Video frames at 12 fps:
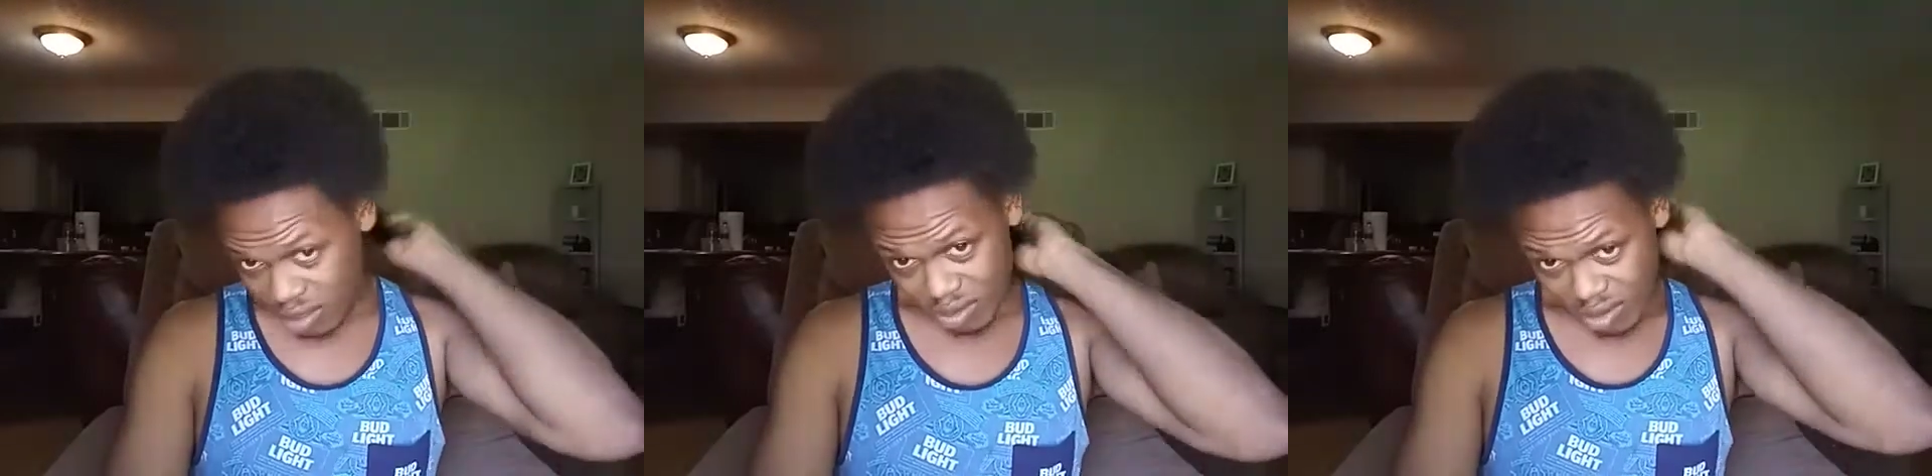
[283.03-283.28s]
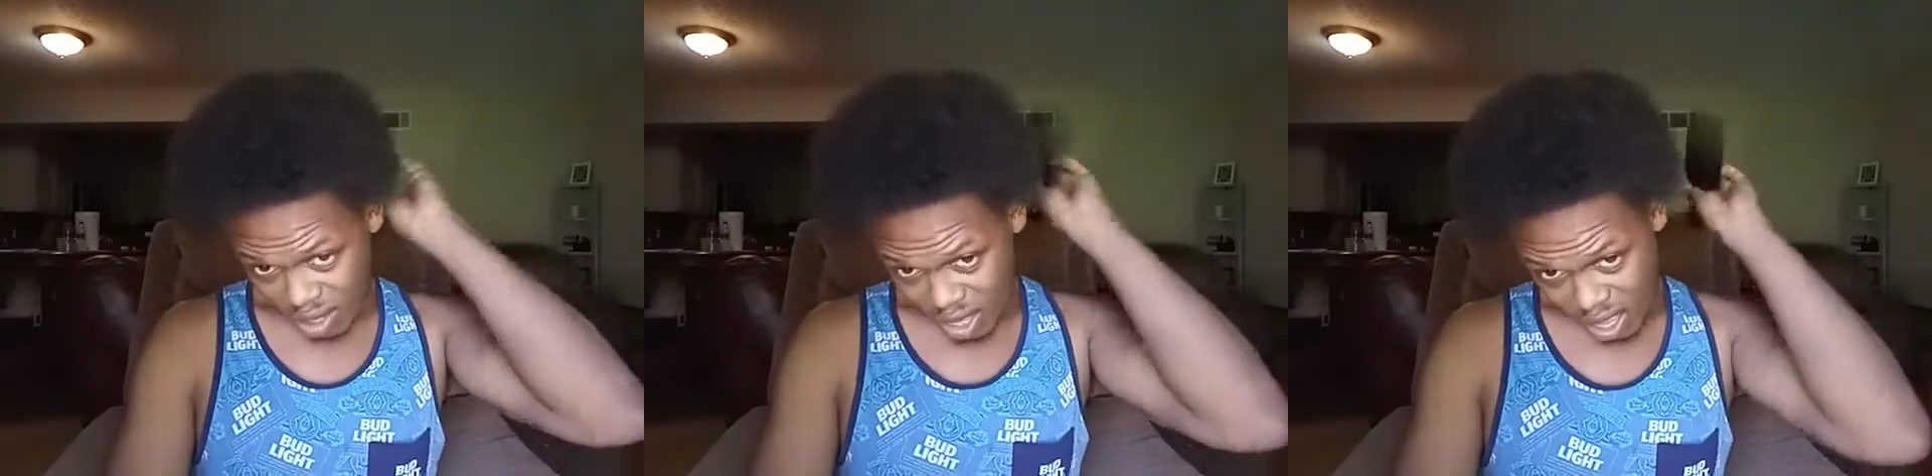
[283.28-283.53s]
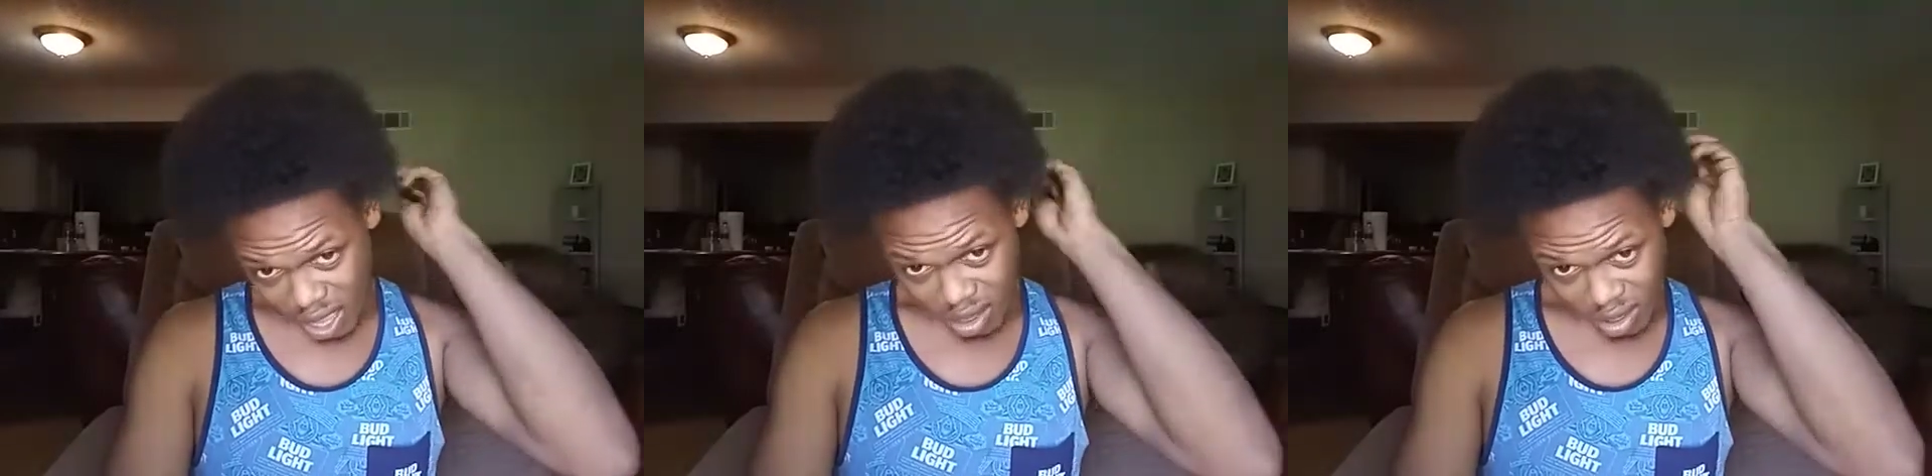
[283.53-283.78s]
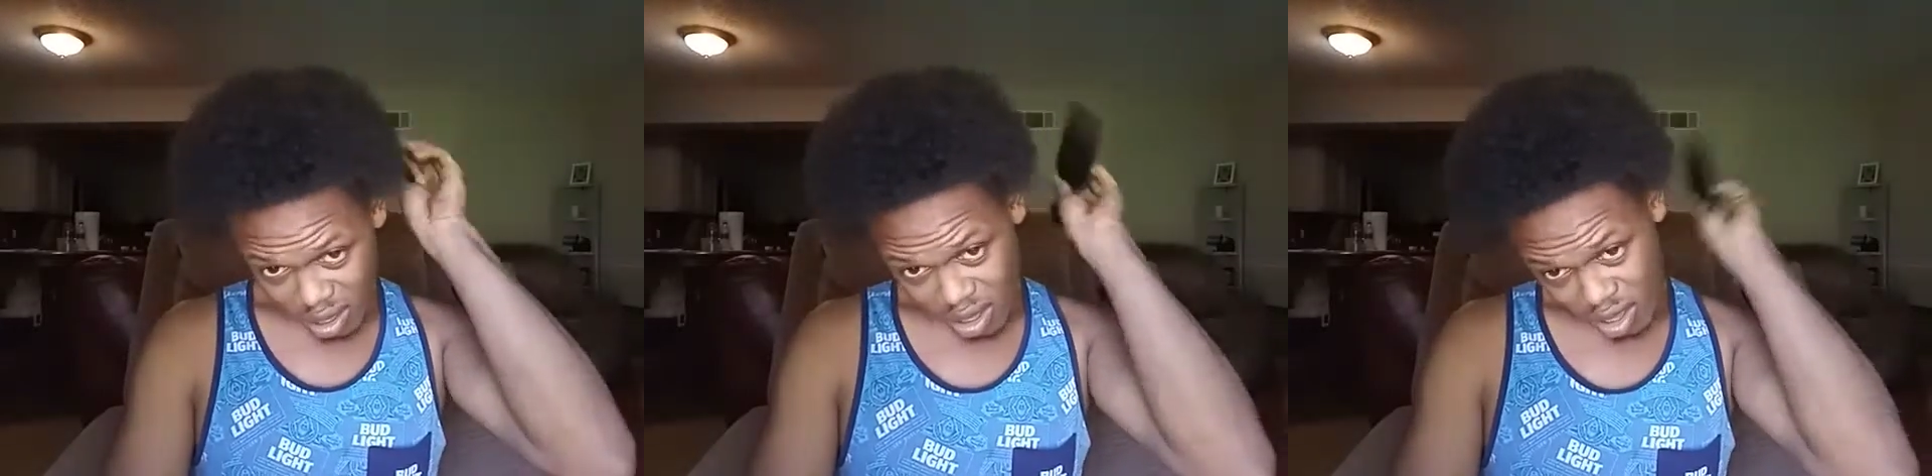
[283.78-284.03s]
don't know how
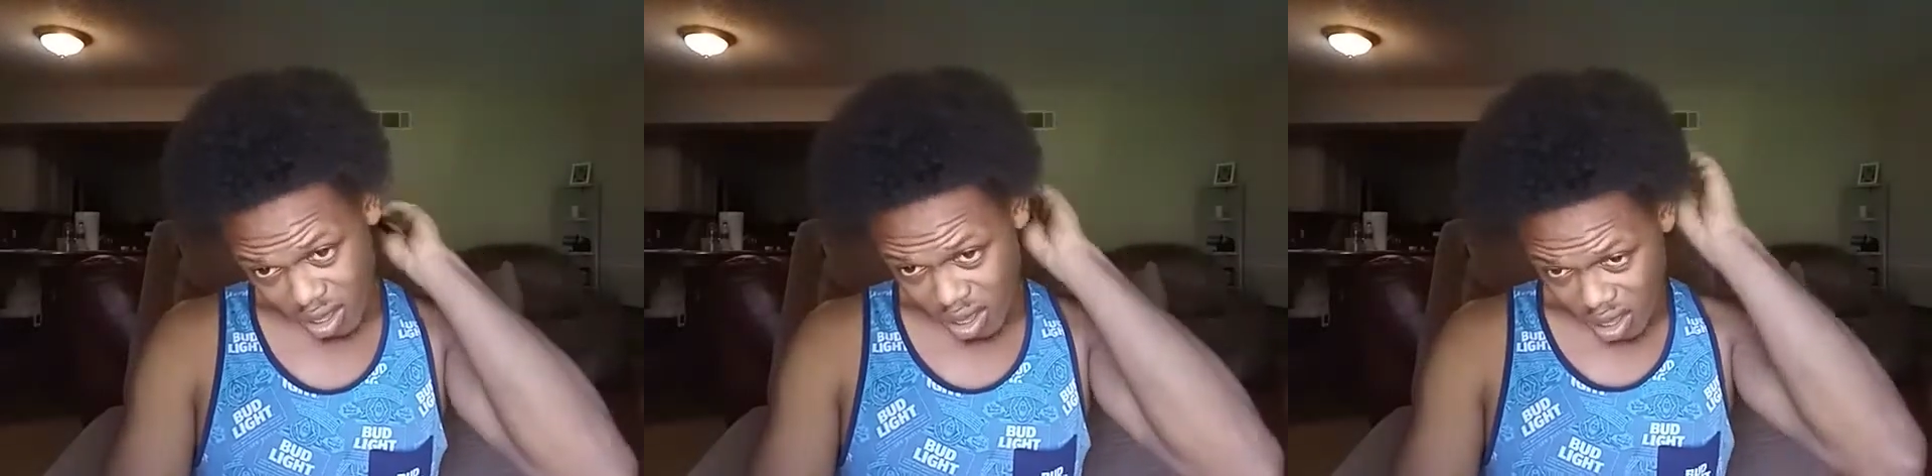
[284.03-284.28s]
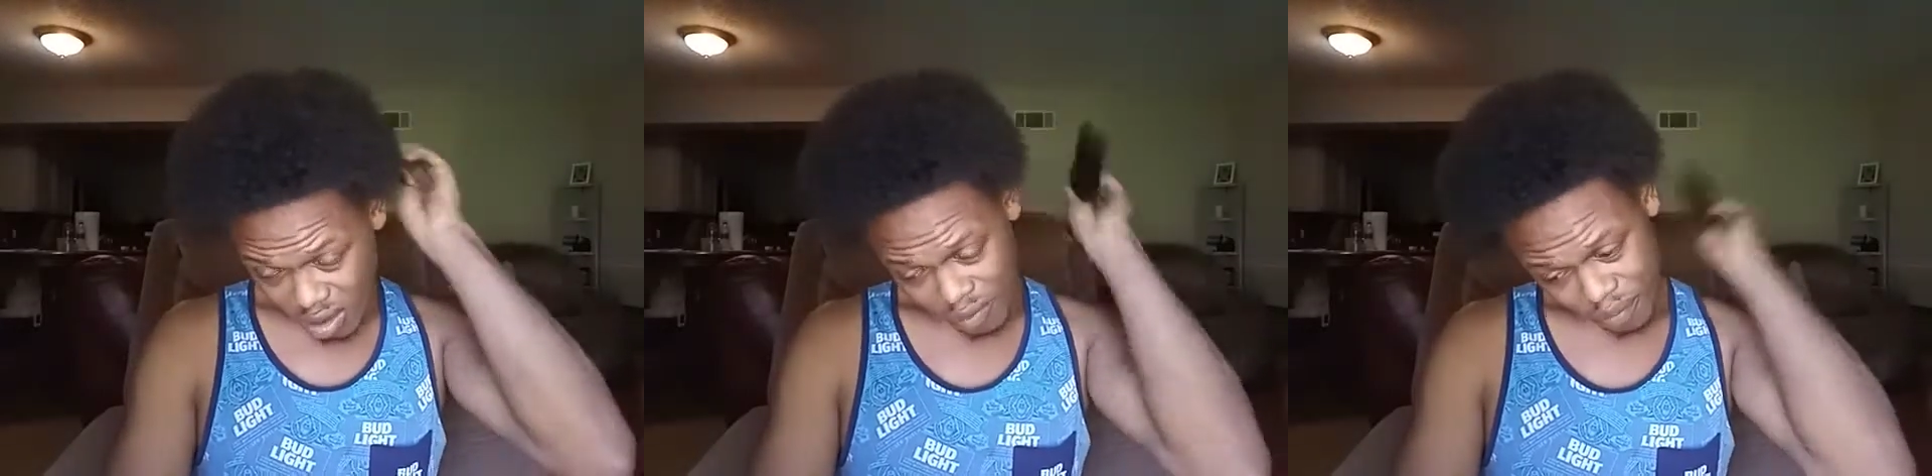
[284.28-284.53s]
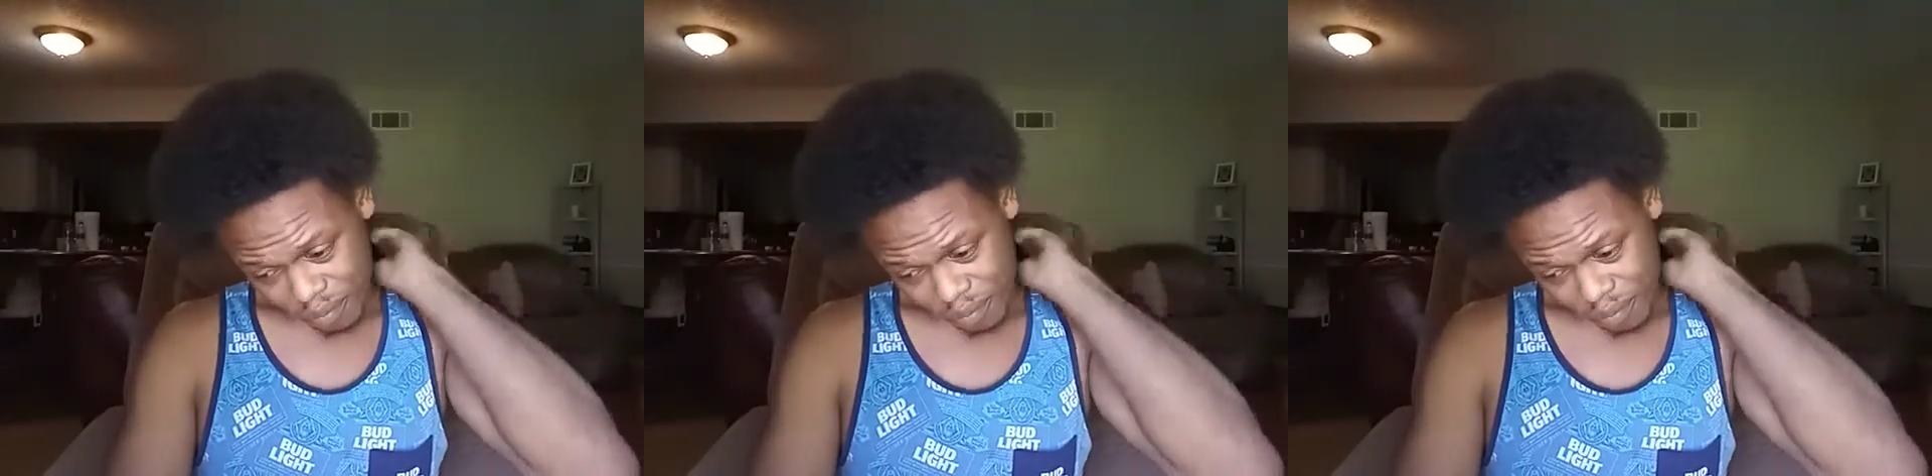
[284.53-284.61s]
to